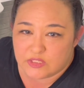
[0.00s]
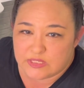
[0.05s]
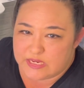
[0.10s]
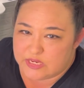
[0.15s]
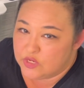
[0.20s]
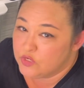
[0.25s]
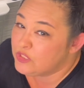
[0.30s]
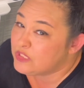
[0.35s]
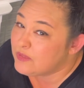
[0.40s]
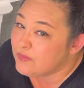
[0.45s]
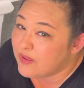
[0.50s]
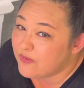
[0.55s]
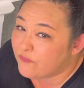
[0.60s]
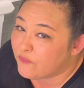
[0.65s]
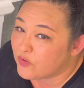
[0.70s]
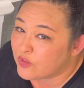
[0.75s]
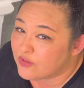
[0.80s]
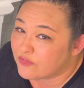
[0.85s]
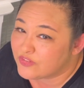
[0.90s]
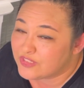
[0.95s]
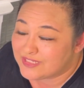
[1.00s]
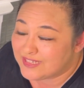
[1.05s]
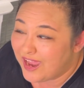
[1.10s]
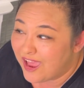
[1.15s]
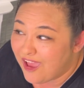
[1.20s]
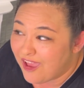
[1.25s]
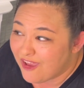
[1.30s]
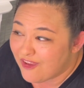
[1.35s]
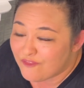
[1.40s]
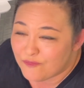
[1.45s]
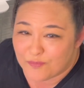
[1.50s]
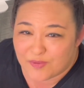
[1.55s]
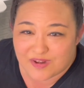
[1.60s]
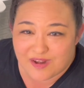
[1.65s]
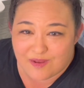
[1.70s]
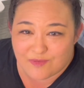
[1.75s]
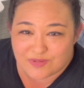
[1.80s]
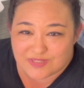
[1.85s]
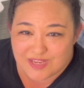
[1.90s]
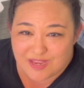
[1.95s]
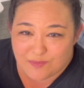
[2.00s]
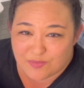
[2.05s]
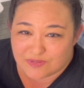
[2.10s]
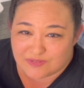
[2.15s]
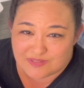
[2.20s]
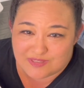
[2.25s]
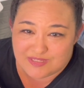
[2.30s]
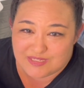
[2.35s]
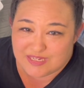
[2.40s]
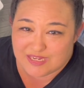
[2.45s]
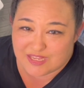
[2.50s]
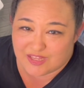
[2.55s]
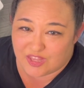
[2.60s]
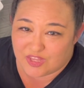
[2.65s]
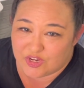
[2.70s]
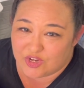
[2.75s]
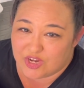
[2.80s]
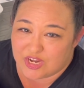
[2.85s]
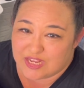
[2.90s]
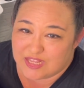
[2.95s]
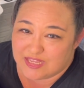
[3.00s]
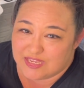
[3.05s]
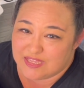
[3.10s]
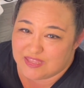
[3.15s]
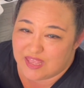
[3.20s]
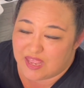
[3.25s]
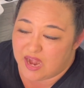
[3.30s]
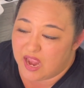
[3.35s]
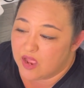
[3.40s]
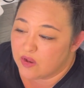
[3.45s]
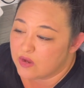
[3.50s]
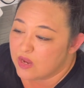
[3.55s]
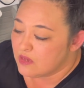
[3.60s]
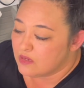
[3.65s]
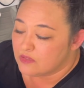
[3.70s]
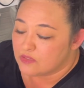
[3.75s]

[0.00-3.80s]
It used to be full of stuff, but I was able to declutter and clean that out.